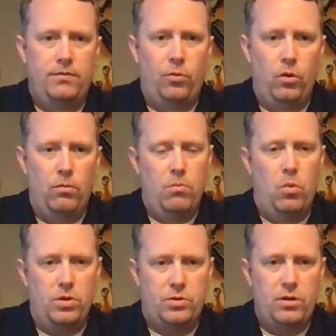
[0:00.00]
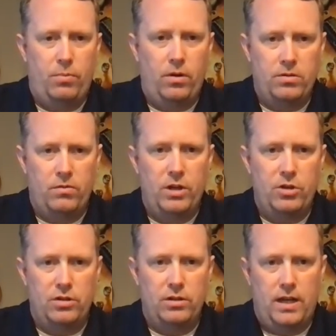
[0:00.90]
for more street
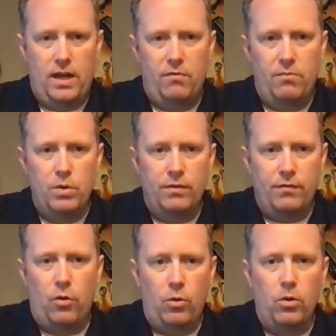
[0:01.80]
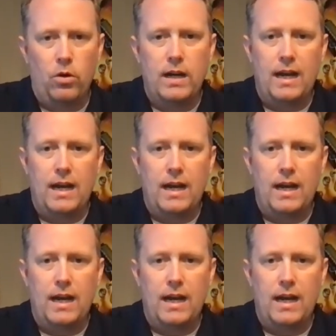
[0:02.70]
preservation kind of moving forward?